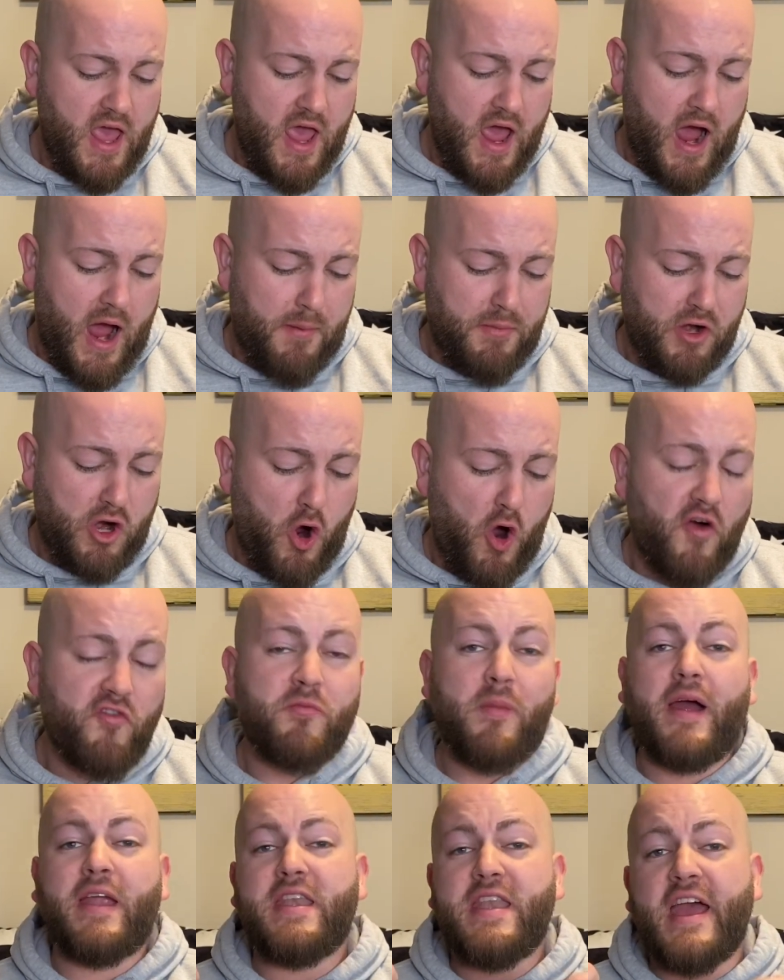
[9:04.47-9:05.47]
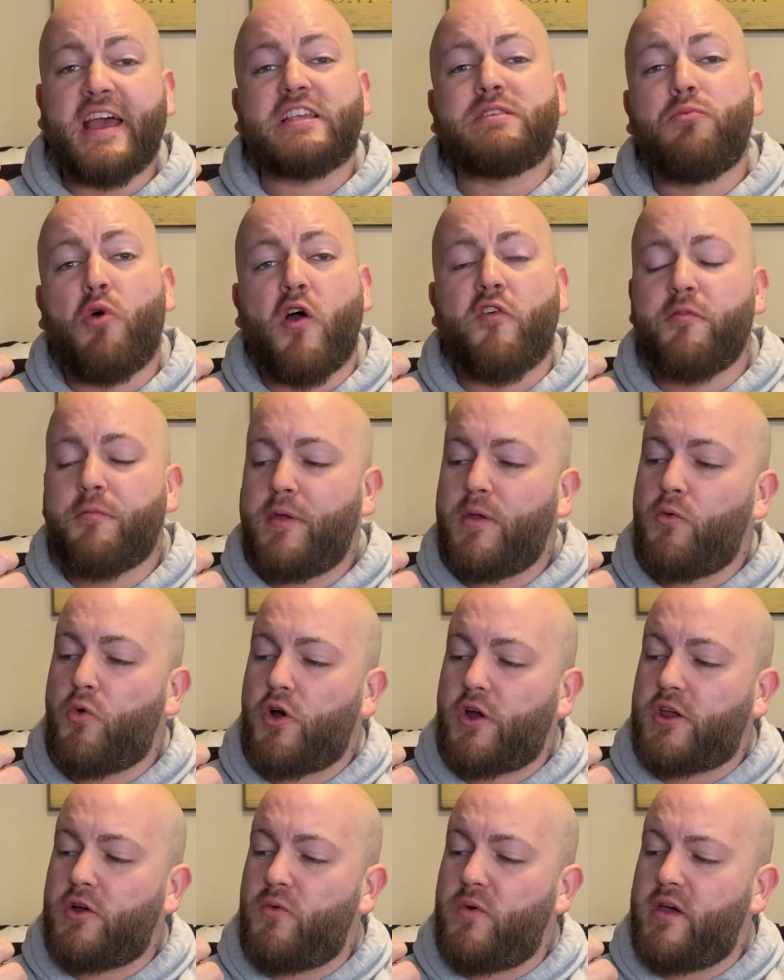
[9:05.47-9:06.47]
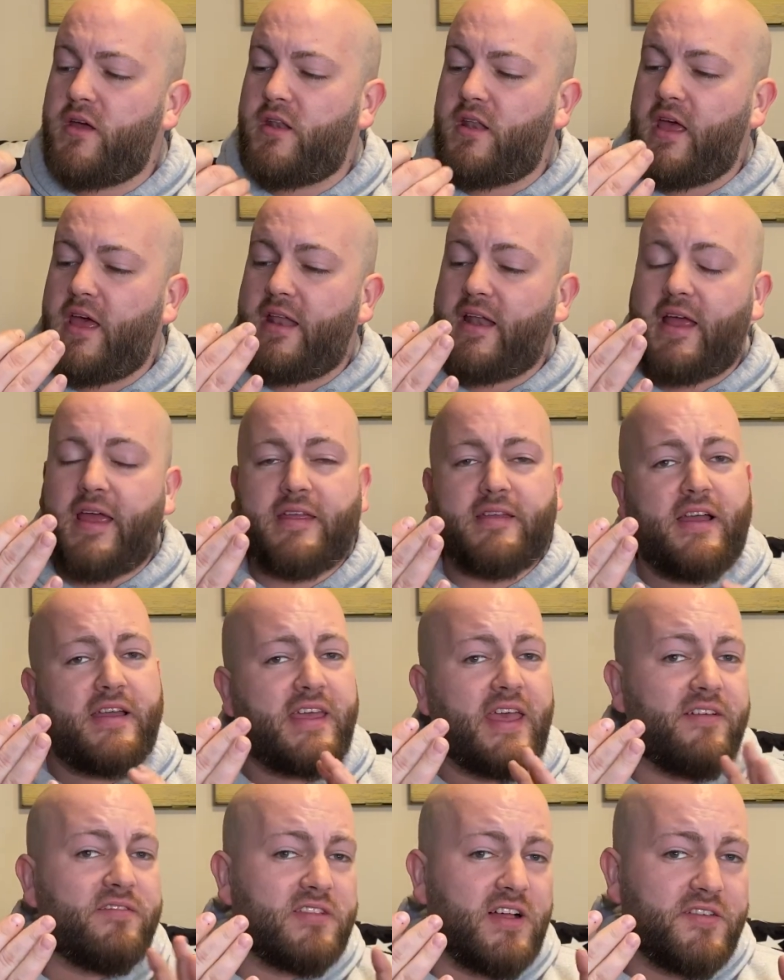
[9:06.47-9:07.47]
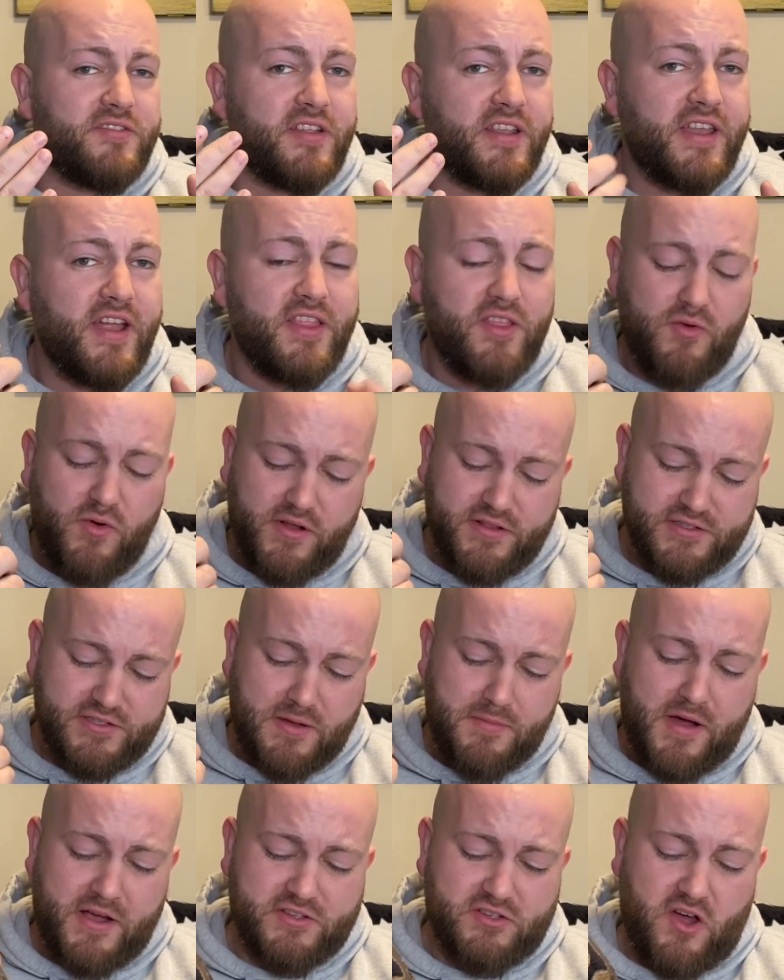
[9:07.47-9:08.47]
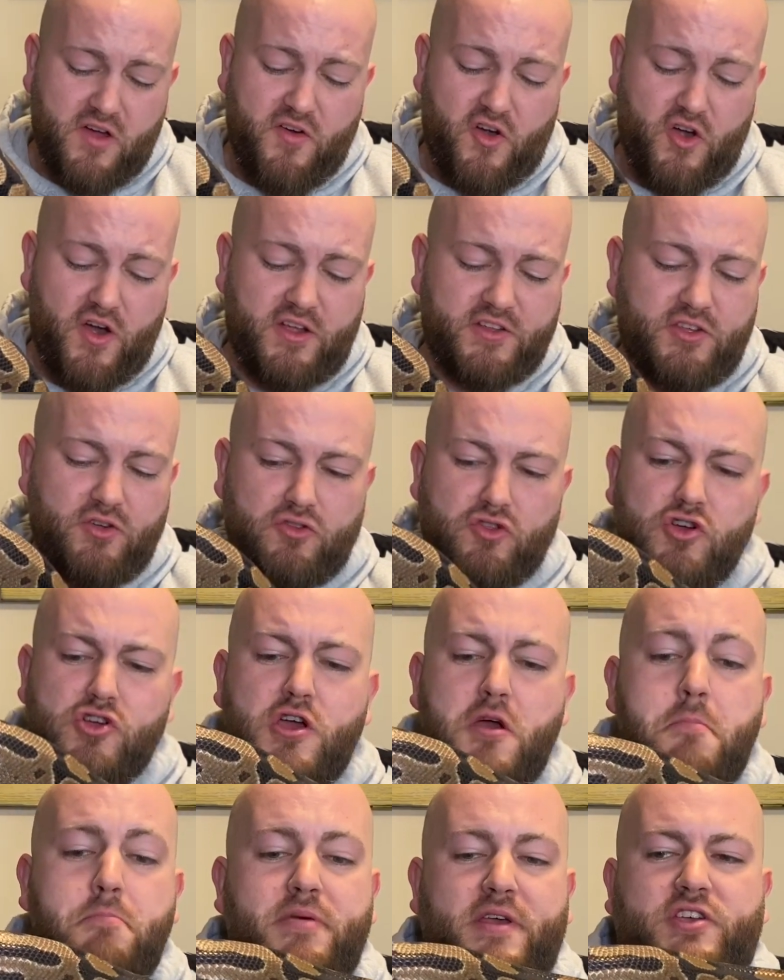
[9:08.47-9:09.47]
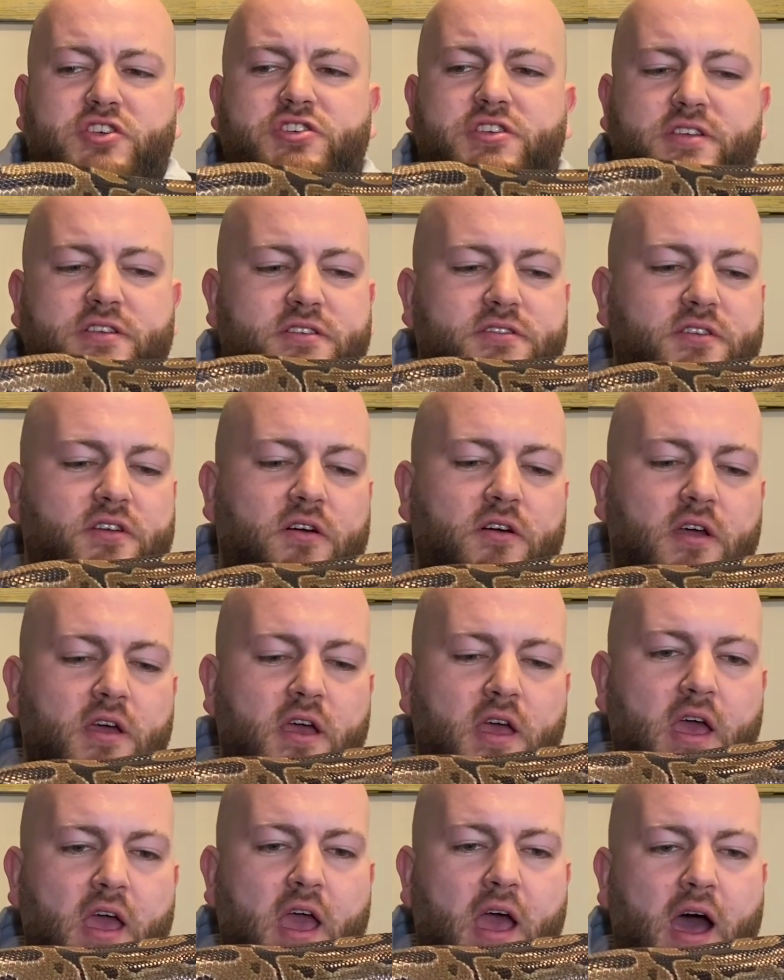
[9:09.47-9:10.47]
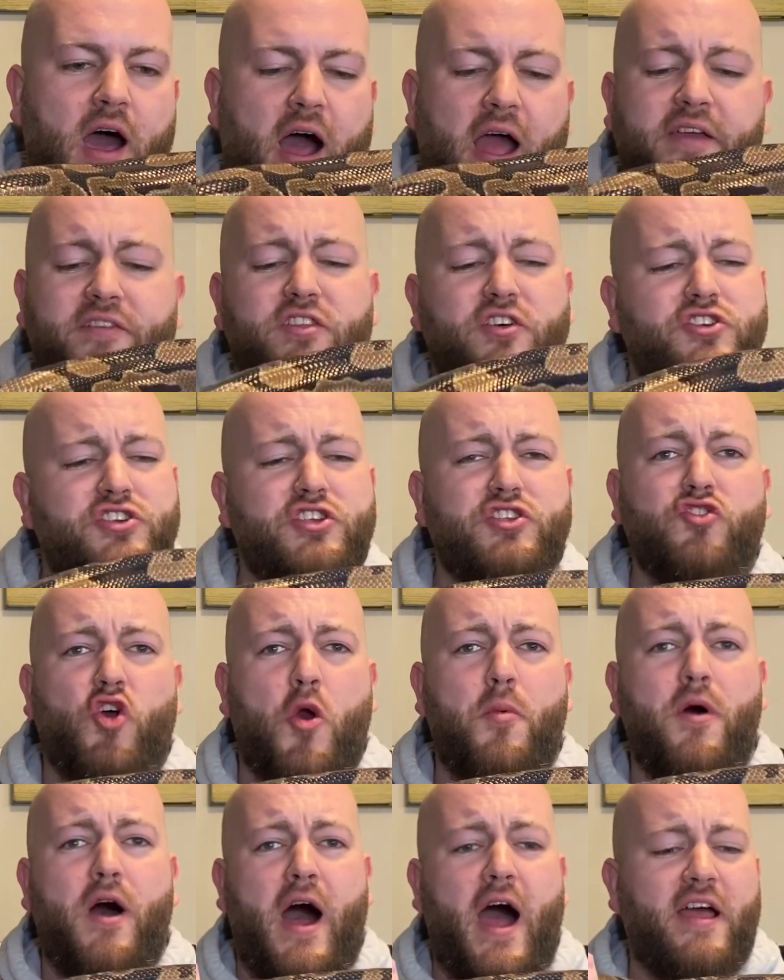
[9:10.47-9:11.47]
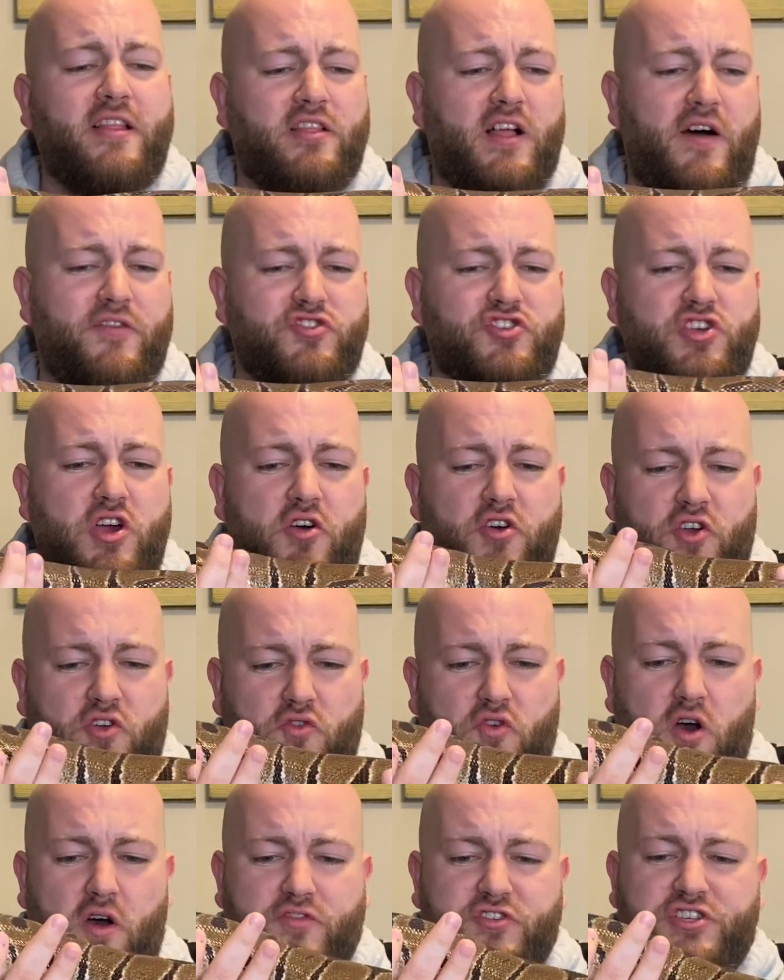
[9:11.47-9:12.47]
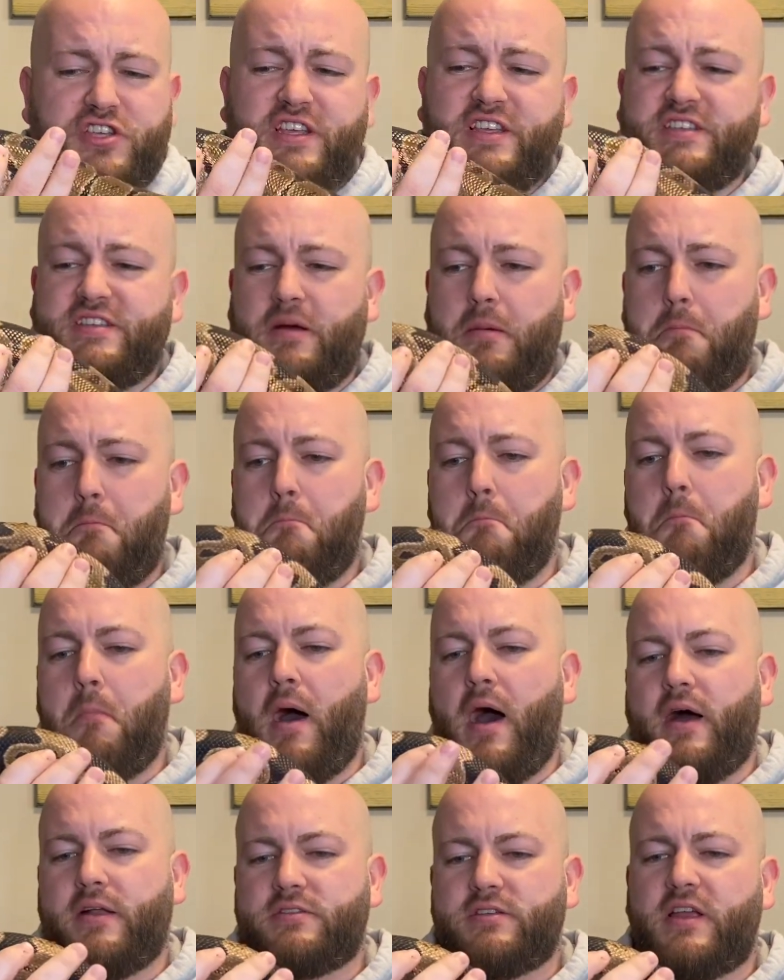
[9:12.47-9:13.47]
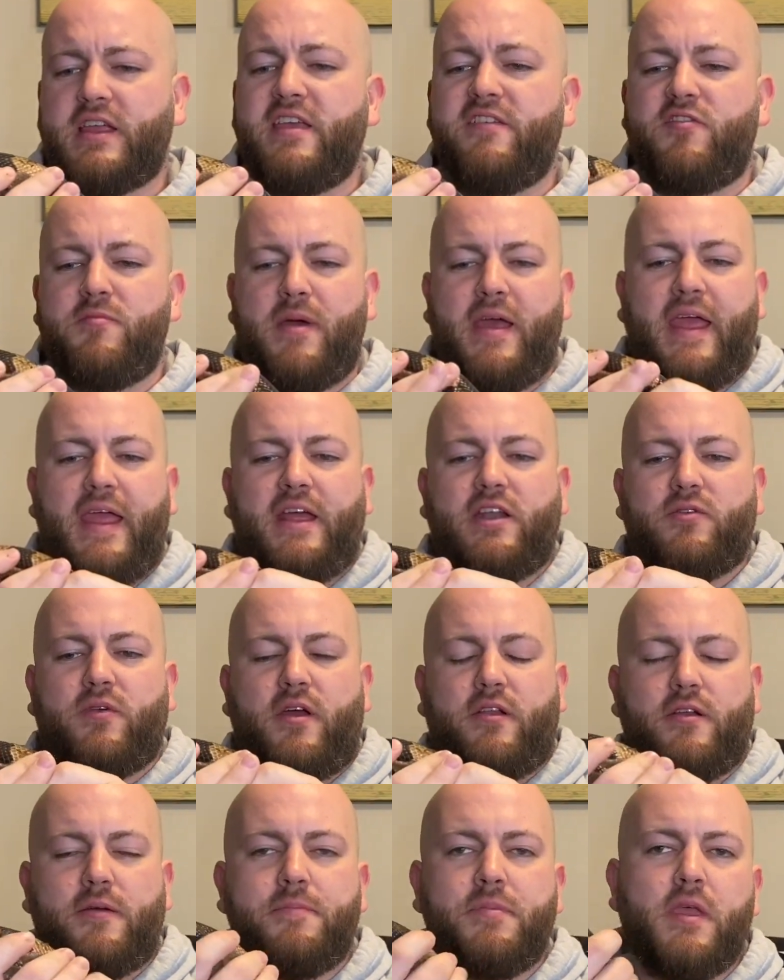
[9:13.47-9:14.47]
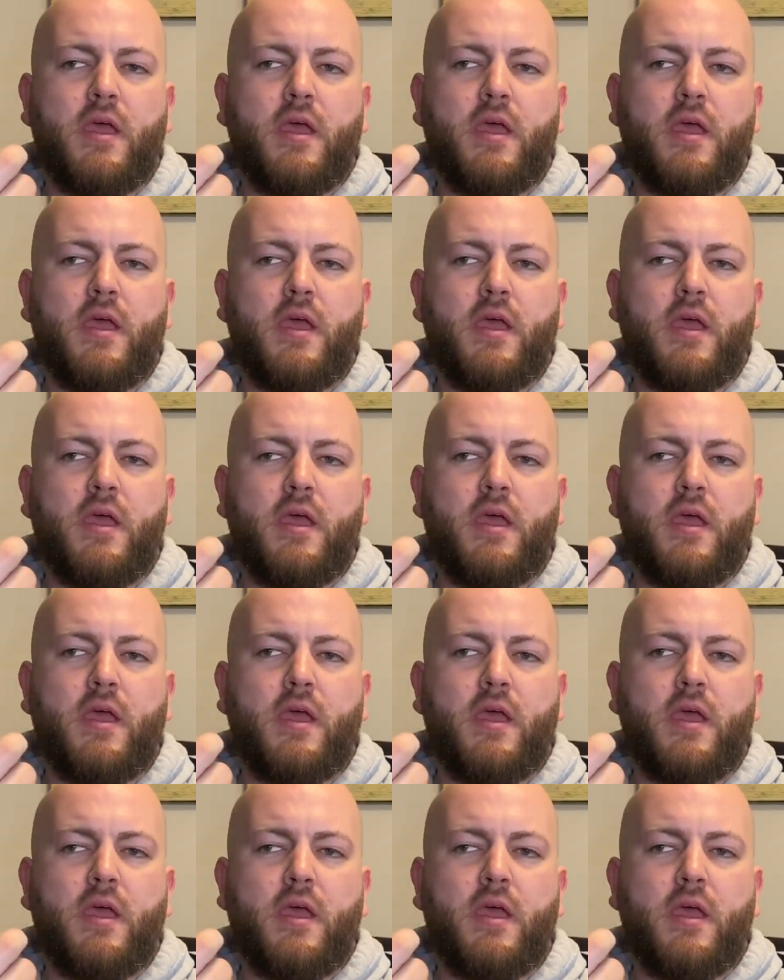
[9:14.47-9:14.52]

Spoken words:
I'm going to go over my next morph I'm going to be working with, and I gave love to the other one, so I might as well have her out too. Look how big she is though. Even though she's normal, I love showing her off. She's a monster. I can't fit my hand around her.